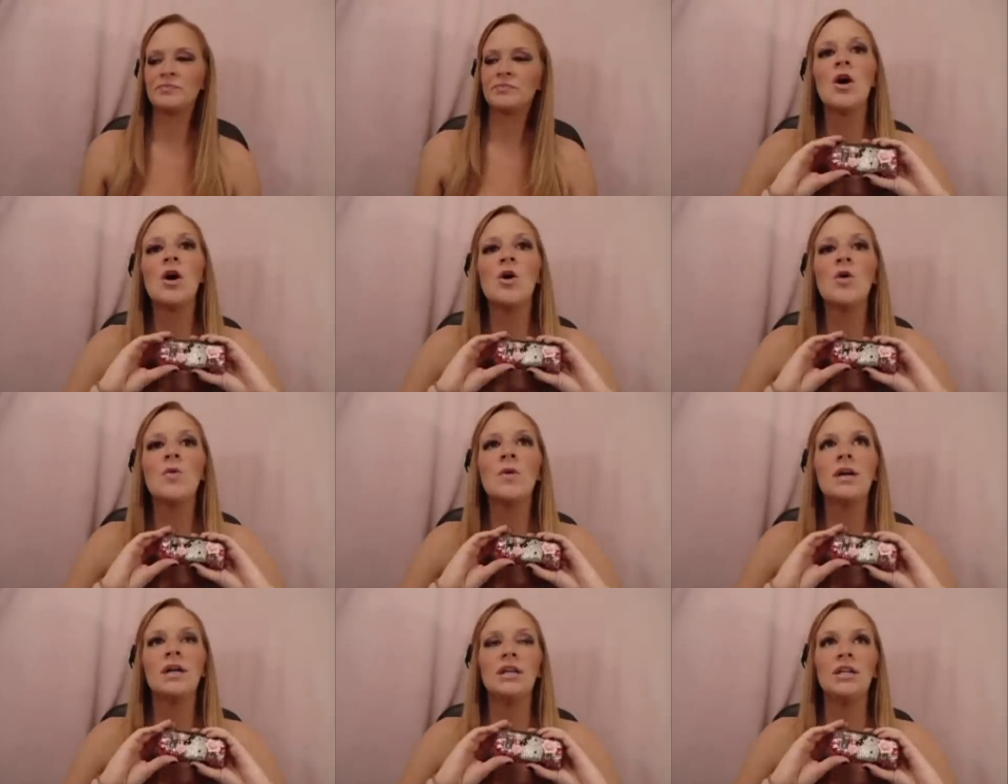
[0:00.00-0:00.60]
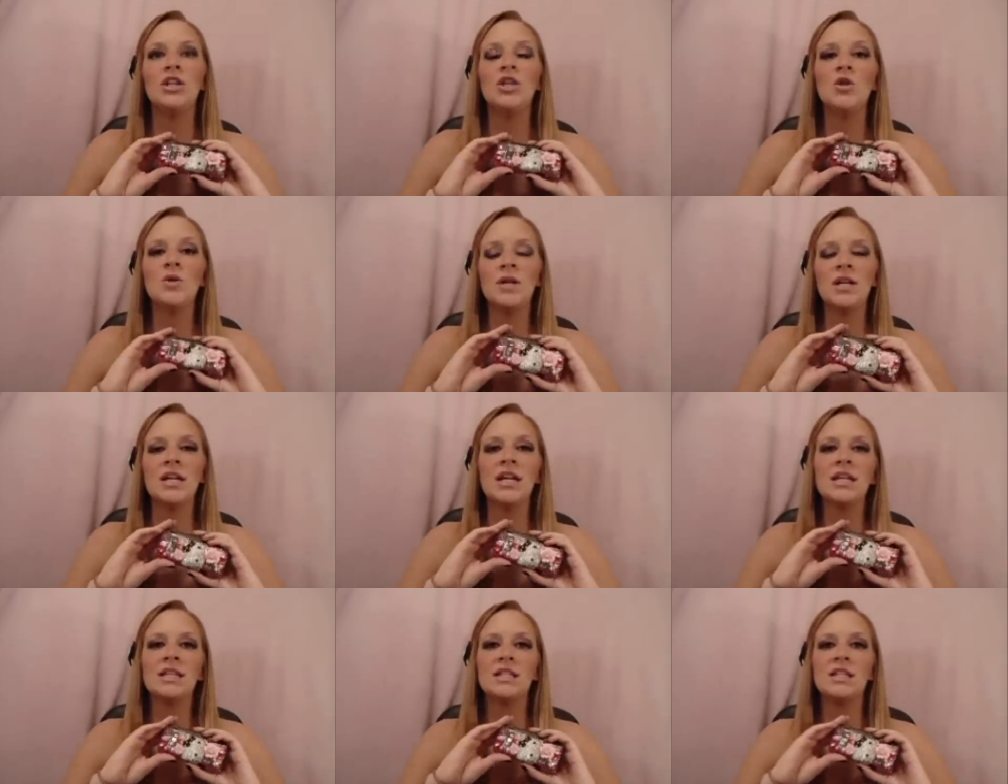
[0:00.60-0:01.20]
So you
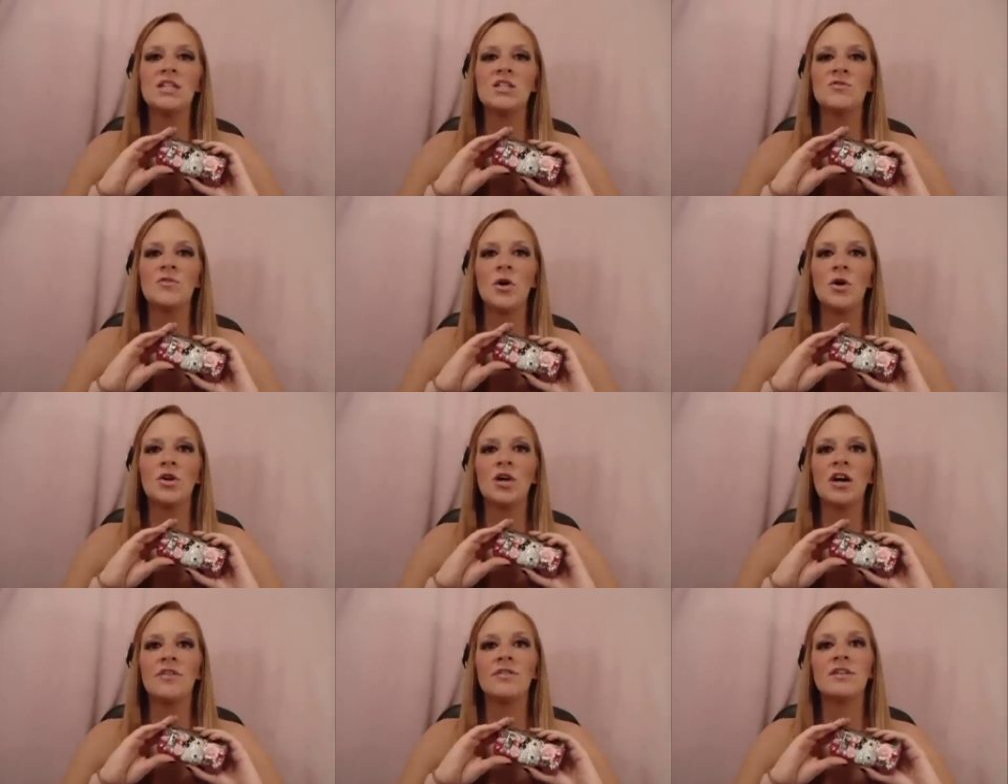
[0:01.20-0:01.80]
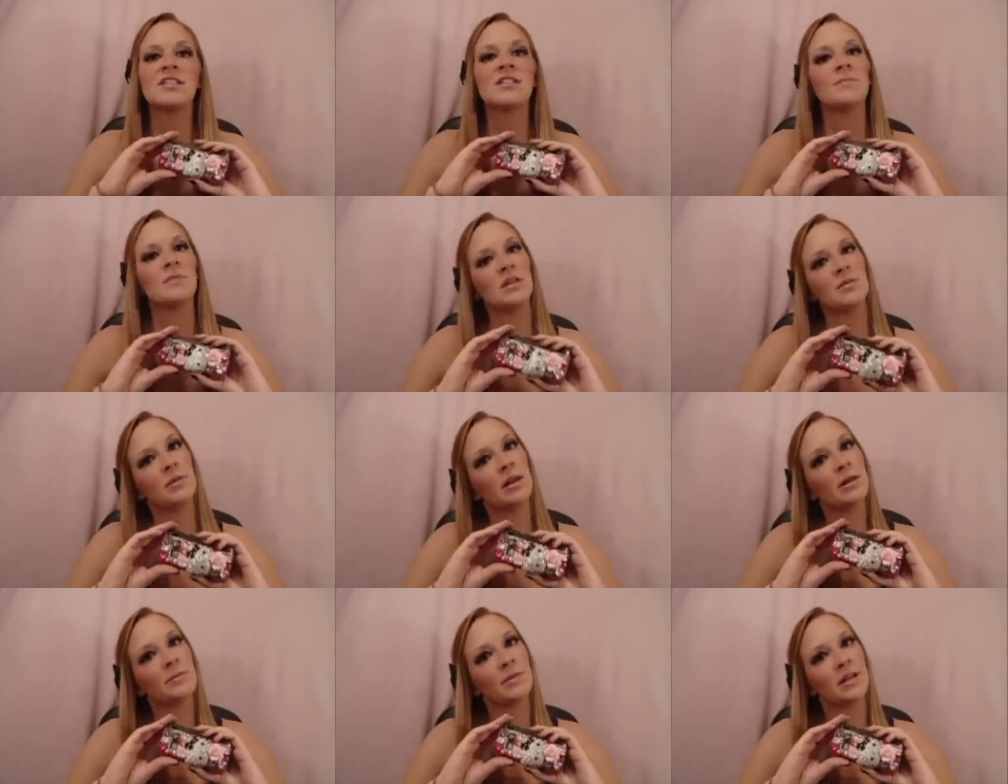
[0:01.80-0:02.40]
can get these phone covers at
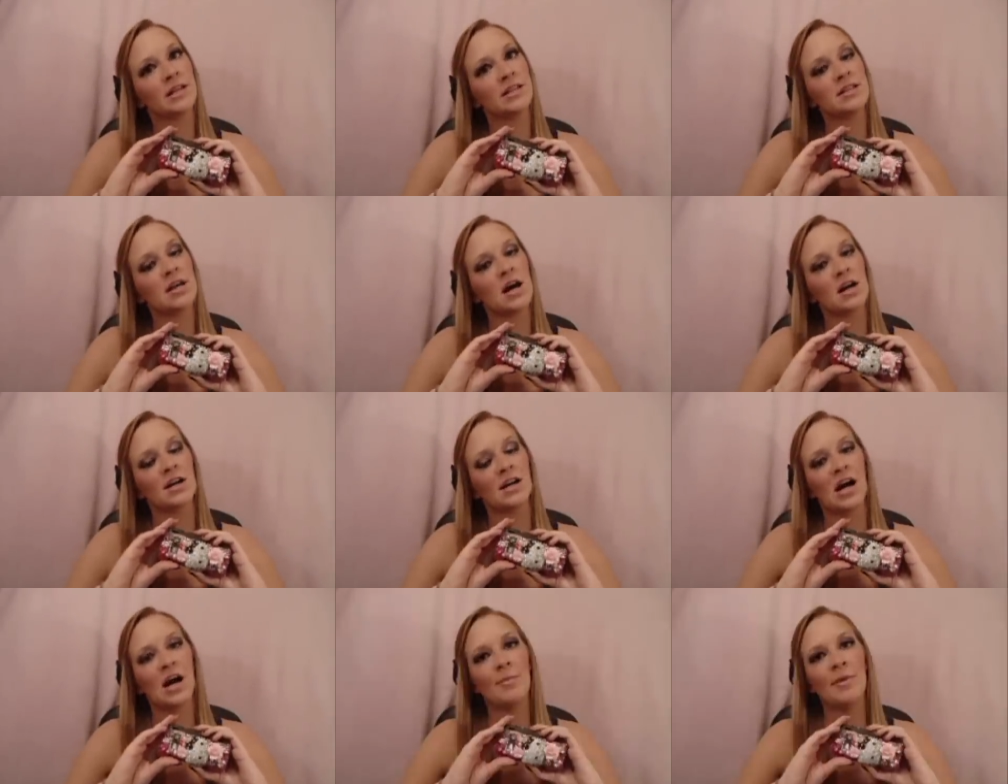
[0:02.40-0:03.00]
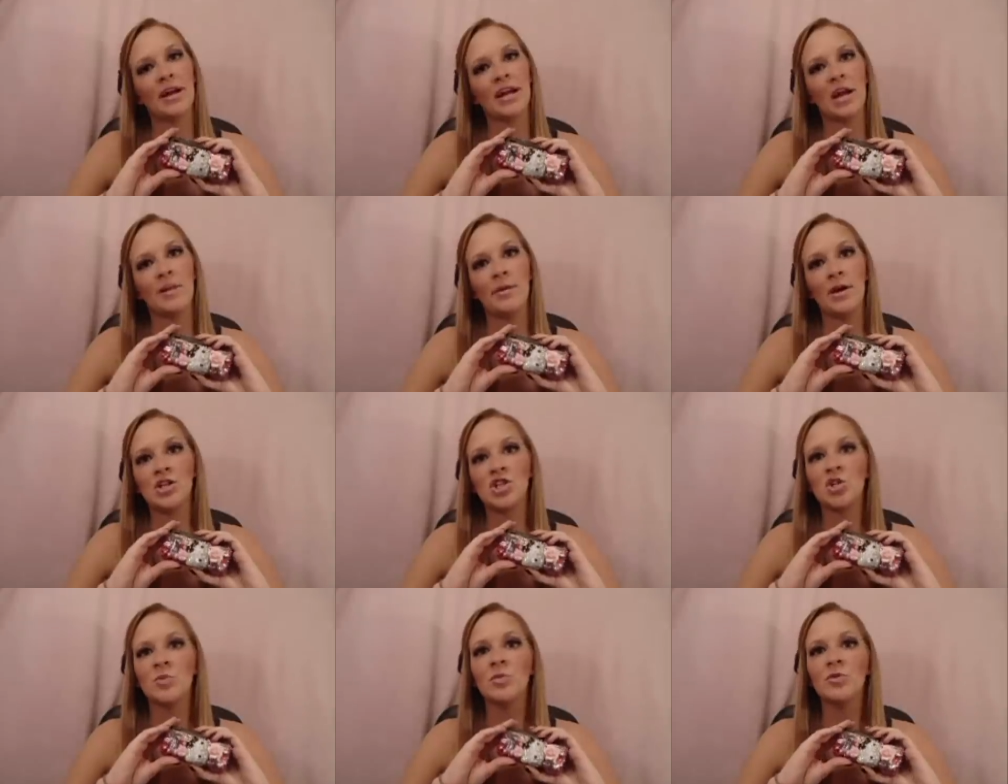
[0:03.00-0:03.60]
meblingbling.com like I
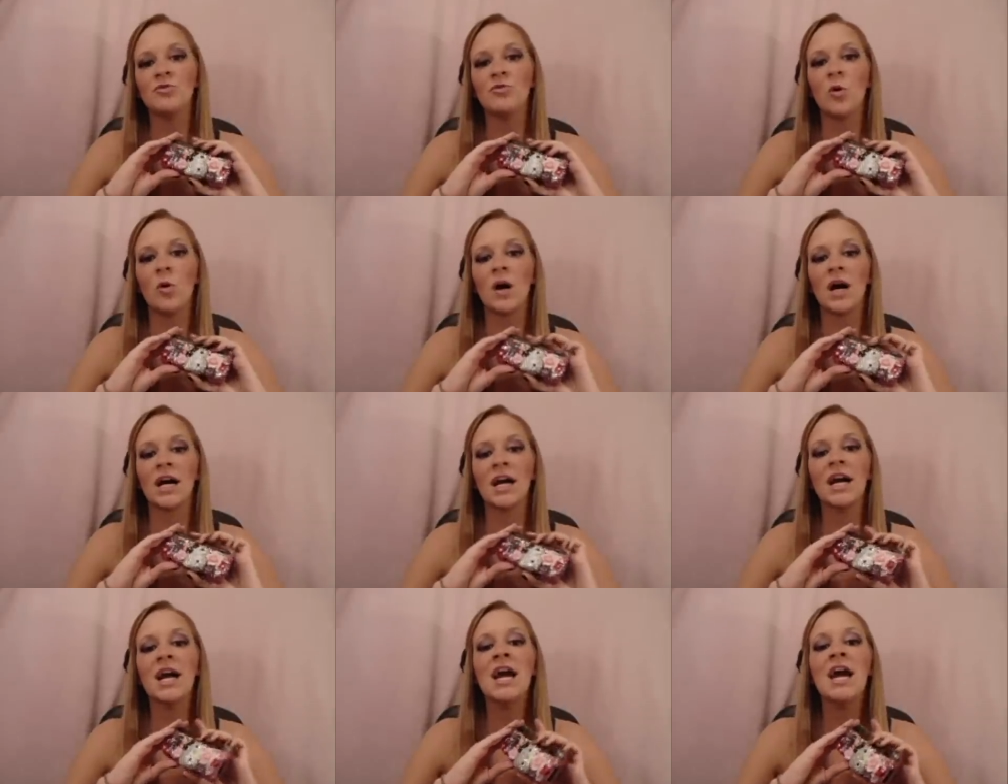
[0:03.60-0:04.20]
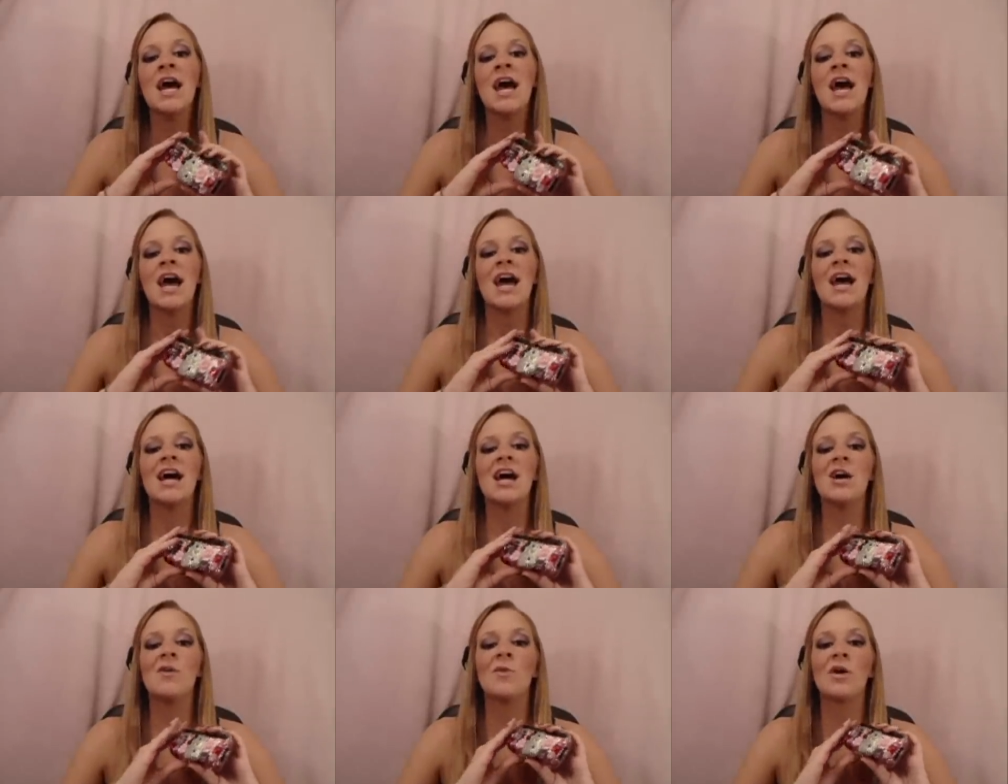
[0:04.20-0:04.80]
mentioned before.
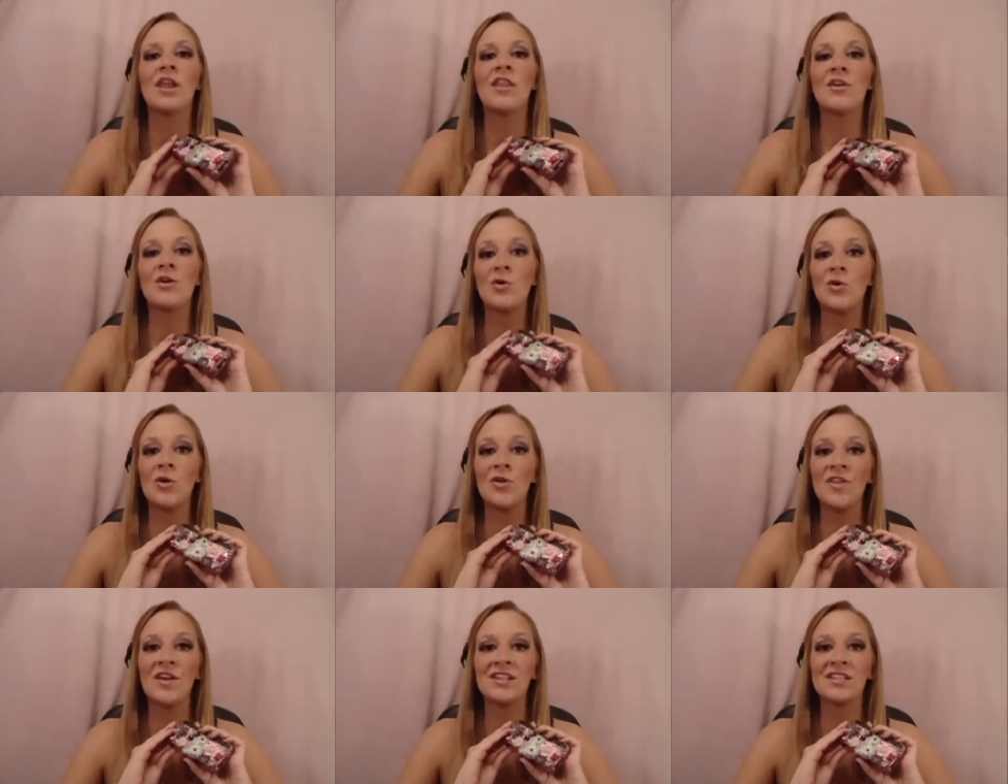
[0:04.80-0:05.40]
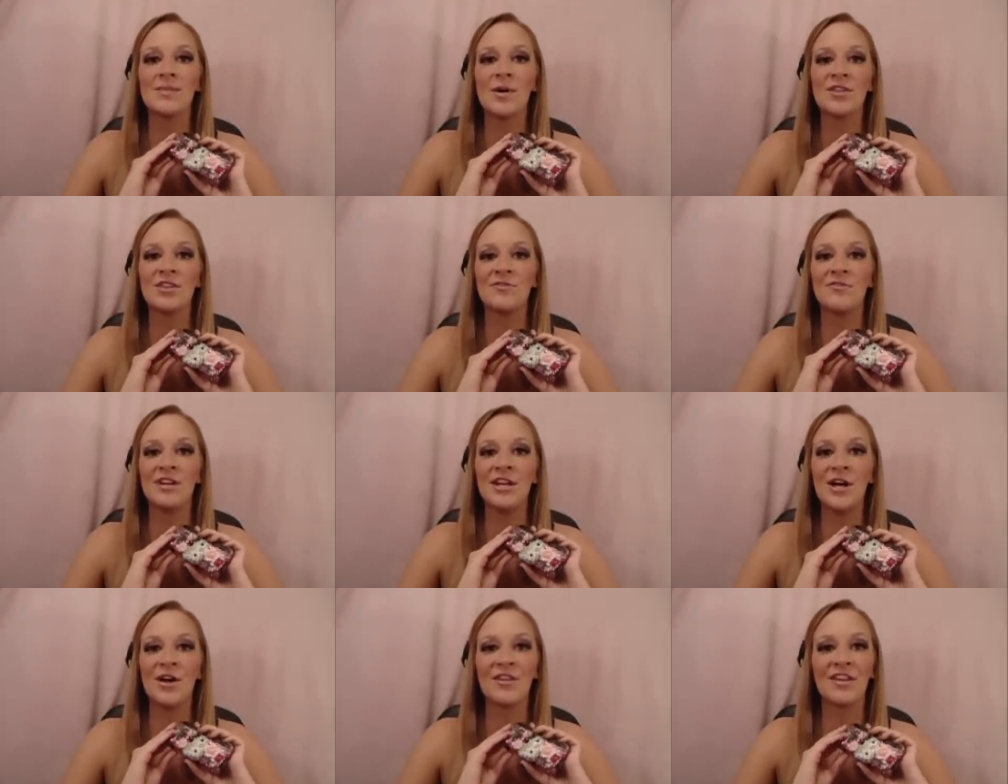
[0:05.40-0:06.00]
And one of the cool things about the
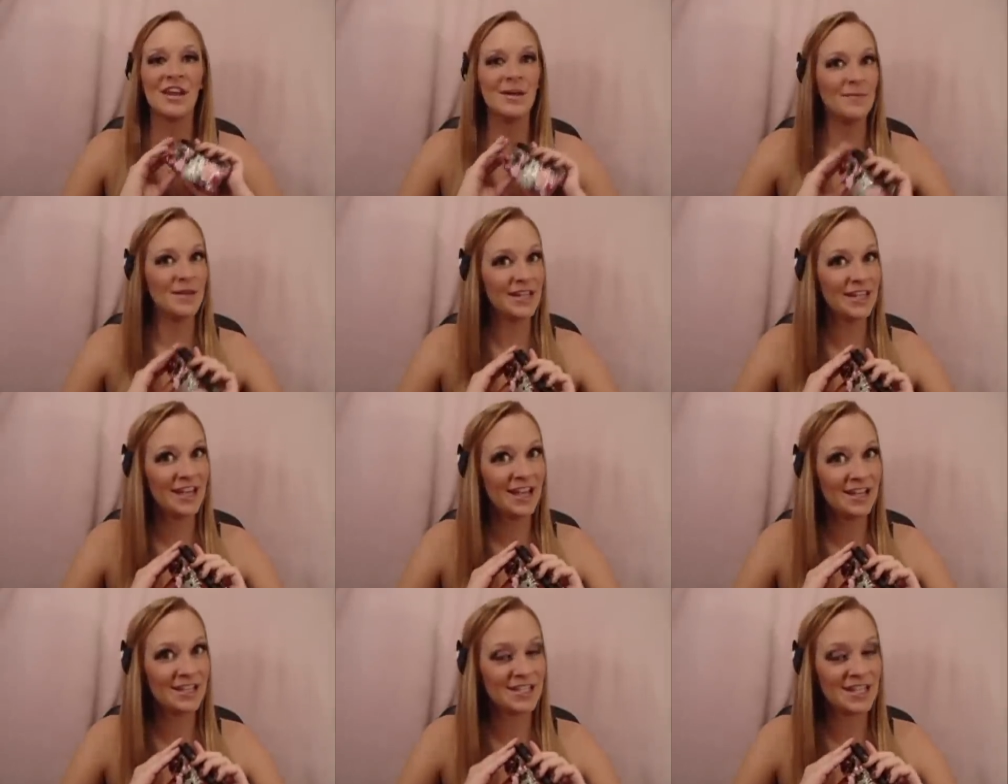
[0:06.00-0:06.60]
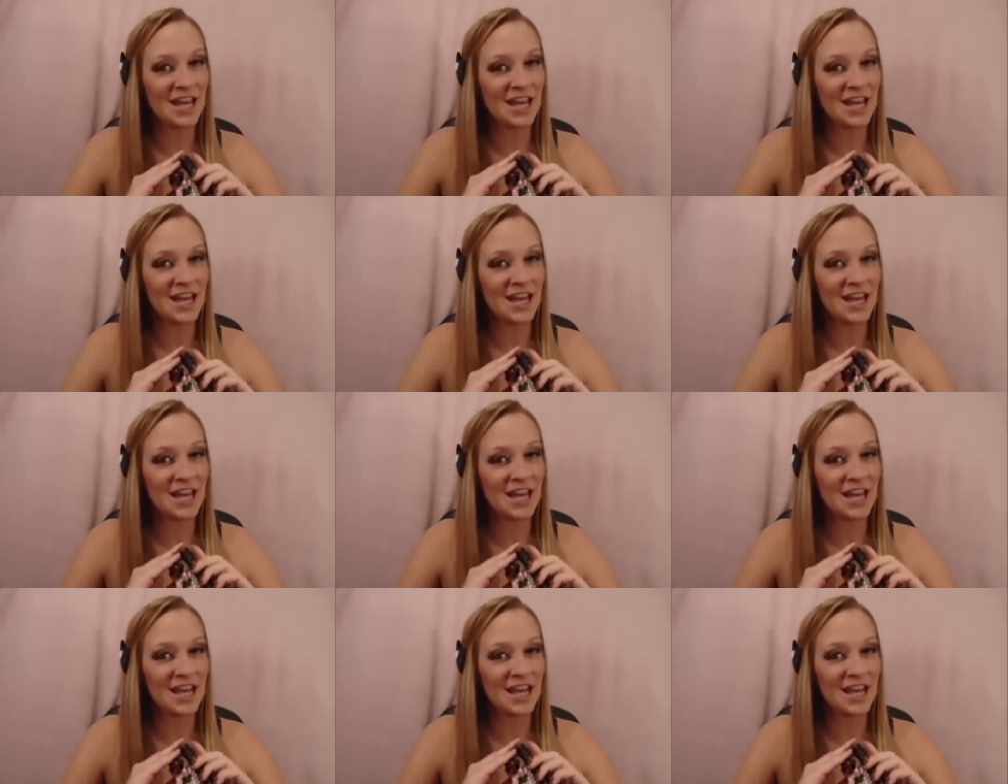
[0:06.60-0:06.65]
video that I'm making